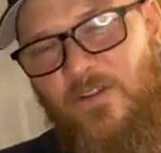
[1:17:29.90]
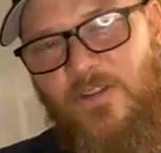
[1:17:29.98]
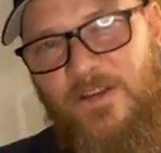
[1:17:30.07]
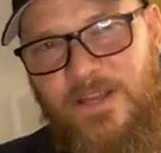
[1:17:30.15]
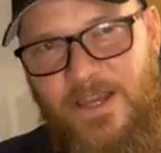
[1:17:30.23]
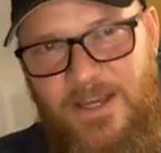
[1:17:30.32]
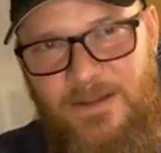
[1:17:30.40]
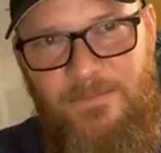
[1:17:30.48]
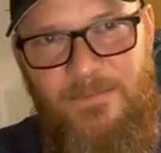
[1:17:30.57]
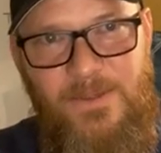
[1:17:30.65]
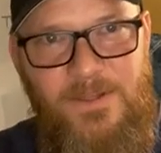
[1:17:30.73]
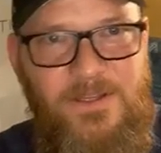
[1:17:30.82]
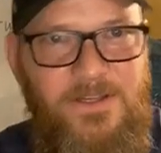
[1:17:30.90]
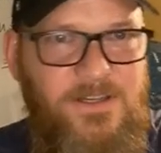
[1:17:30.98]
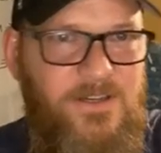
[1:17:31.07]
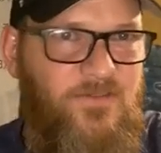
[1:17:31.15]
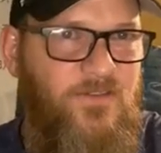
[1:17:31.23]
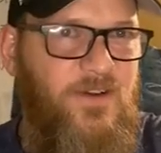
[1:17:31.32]
you're going to get a
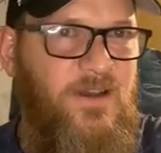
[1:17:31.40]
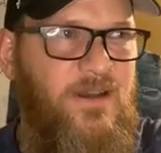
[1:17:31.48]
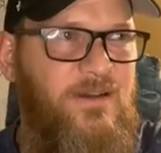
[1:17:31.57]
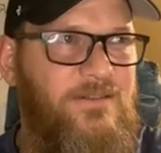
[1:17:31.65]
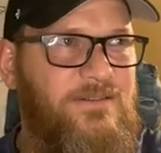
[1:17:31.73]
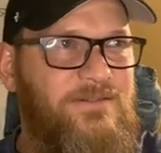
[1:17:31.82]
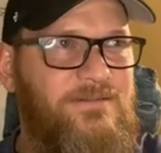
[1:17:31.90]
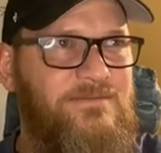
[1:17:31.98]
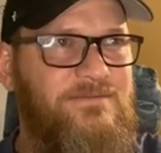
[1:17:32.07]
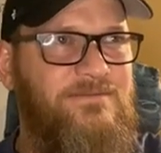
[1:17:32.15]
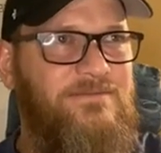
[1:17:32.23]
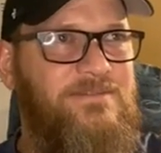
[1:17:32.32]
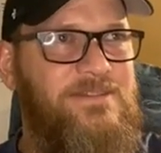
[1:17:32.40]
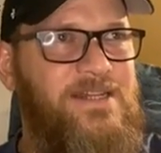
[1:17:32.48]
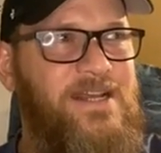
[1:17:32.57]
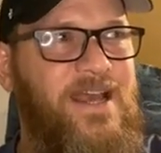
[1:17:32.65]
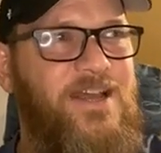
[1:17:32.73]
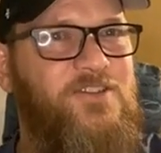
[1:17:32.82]
million different
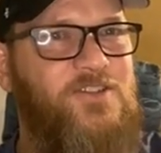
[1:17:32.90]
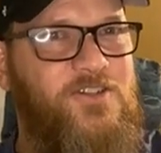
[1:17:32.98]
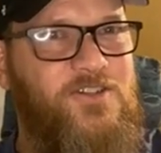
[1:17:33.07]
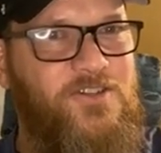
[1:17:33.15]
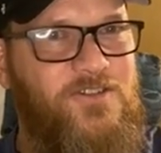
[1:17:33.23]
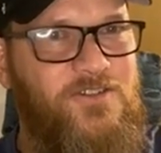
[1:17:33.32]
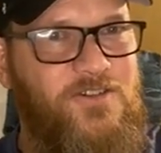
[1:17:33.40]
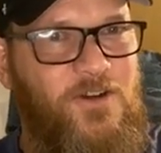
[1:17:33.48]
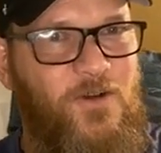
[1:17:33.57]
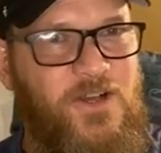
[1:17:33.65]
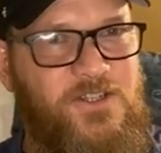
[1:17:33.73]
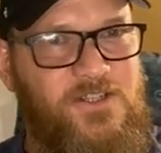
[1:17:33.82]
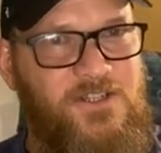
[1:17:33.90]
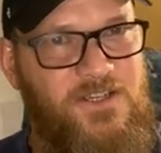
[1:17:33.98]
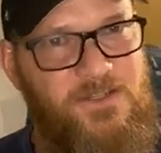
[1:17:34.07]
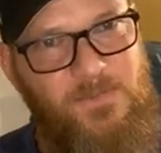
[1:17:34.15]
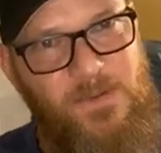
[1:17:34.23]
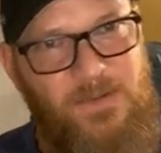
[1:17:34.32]
answers to your questions
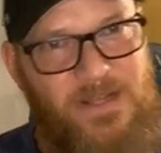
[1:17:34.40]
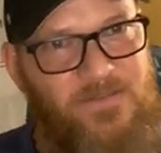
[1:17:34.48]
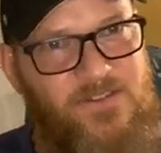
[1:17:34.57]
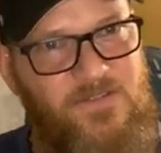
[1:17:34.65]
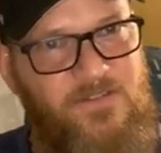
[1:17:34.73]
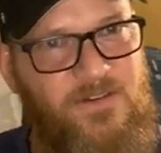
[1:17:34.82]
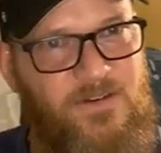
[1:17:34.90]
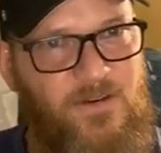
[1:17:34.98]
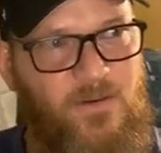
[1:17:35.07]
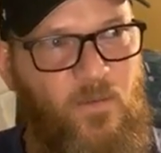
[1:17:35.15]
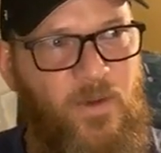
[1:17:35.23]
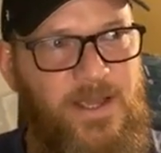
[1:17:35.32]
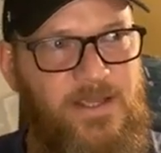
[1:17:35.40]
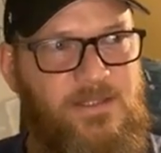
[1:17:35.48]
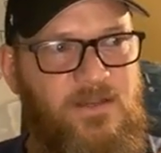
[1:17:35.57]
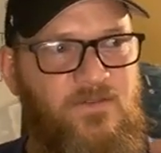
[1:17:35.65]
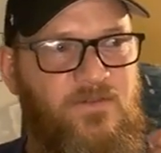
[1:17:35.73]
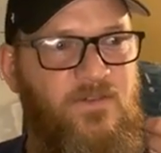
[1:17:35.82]
because people have different
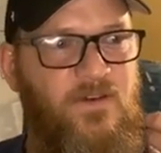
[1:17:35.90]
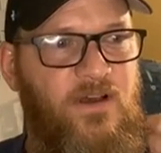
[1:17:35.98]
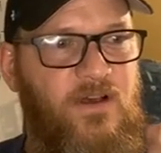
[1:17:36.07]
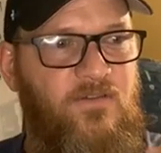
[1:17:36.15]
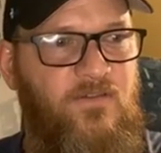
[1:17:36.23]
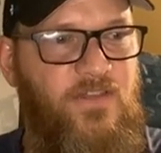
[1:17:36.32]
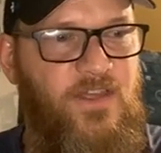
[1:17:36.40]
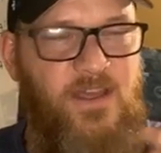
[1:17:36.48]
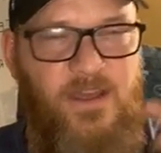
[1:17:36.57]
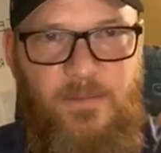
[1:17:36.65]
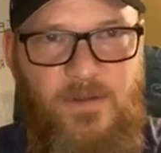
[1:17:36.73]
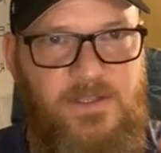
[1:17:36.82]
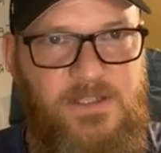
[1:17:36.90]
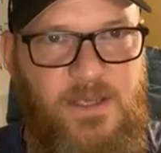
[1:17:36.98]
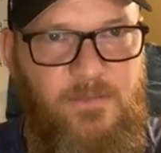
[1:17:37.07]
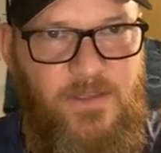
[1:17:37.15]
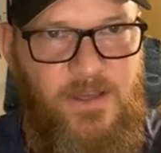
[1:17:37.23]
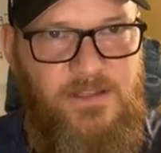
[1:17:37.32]
ways of thinking about the
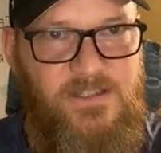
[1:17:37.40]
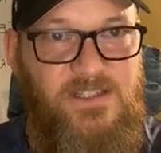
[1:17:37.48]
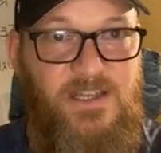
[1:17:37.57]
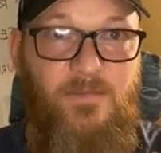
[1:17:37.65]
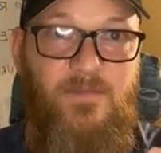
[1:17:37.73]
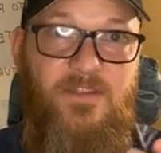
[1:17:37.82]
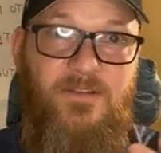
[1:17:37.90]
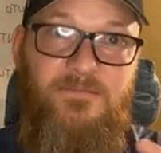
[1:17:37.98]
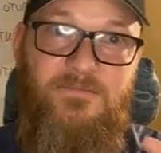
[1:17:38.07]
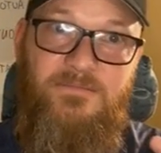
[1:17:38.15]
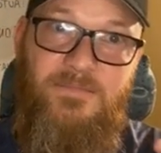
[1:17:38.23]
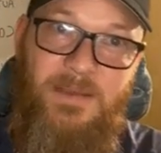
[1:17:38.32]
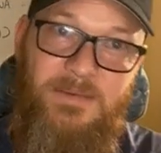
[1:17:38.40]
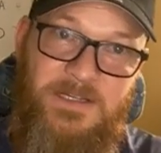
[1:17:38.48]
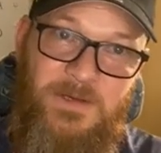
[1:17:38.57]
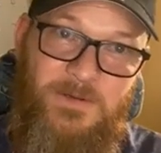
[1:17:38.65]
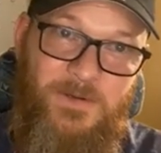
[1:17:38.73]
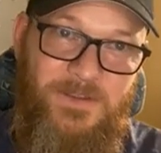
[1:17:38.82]
same thing, and some of them maybe
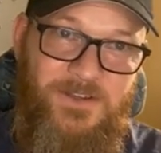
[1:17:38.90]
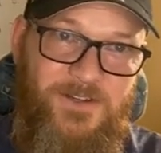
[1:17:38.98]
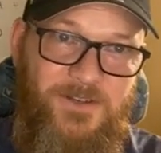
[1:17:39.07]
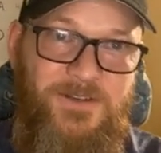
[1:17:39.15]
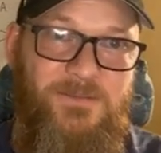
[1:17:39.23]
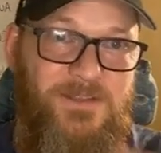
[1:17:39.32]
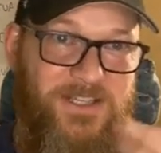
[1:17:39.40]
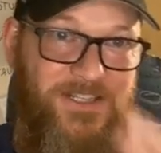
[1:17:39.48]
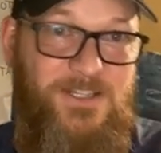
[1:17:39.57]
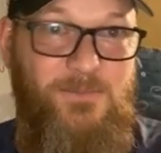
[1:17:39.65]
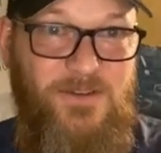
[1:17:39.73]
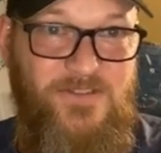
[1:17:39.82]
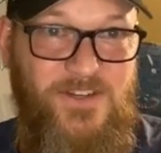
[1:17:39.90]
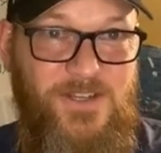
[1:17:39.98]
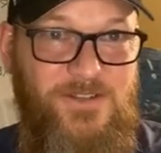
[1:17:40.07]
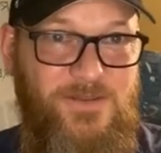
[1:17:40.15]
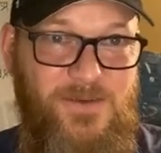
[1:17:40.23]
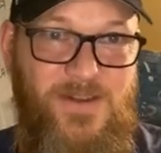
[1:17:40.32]
don't know what they're doing, but they still put
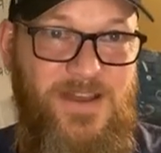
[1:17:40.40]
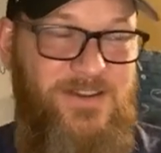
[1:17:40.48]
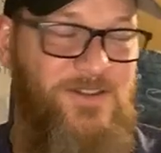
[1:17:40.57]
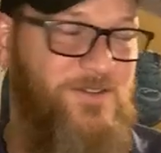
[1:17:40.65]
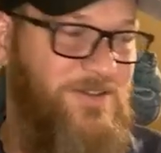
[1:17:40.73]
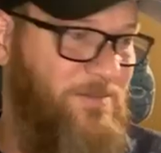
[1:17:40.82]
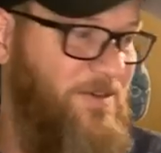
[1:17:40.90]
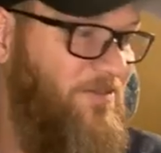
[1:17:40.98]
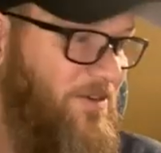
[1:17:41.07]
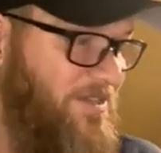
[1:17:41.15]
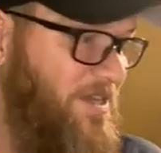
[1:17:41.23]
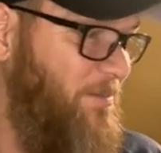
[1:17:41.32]
videos about how to do something, for